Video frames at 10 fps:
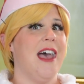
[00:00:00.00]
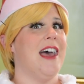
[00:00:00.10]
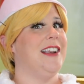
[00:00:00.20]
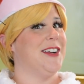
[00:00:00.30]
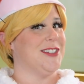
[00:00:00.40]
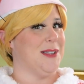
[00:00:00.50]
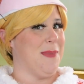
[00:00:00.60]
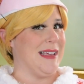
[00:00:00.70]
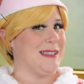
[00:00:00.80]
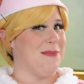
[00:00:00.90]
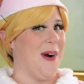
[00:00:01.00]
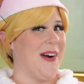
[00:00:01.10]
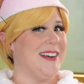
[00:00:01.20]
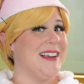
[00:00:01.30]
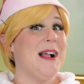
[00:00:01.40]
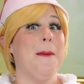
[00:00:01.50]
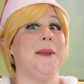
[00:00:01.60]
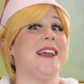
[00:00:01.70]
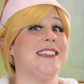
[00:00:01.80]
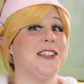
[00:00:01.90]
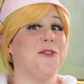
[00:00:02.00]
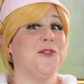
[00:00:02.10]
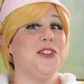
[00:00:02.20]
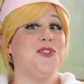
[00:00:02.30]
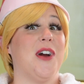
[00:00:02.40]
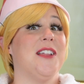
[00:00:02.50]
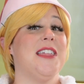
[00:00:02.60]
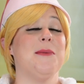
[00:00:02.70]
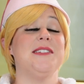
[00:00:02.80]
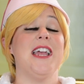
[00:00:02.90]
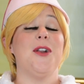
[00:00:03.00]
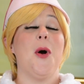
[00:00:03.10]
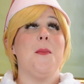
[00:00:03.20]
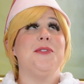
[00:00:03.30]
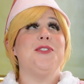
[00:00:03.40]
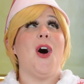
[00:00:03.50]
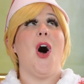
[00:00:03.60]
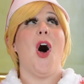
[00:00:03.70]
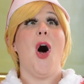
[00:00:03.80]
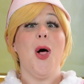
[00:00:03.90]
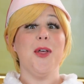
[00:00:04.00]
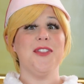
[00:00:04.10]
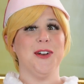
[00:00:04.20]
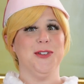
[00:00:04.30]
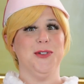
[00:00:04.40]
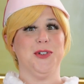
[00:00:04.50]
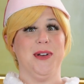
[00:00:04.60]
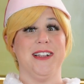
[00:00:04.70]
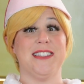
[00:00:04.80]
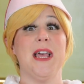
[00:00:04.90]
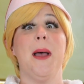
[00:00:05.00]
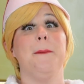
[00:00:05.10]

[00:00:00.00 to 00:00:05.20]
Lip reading: and here's the best part, because they're freeze-dried, they retain almost all of their nutrients,